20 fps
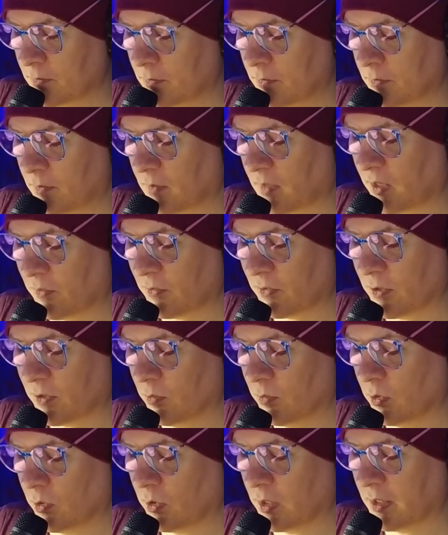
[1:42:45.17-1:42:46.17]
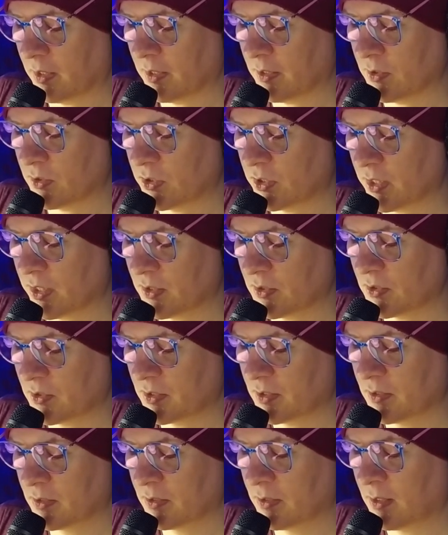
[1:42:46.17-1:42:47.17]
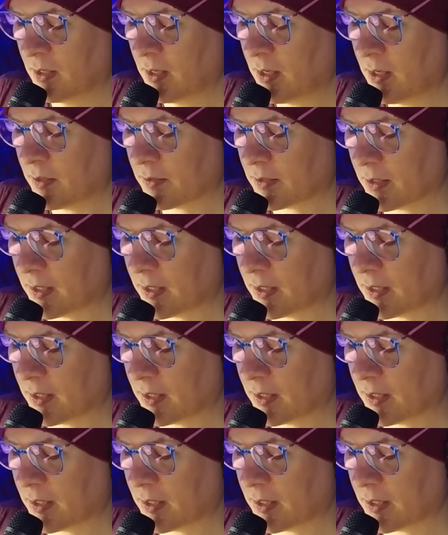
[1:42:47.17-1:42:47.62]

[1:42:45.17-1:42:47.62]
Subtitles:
If the ruler is just, the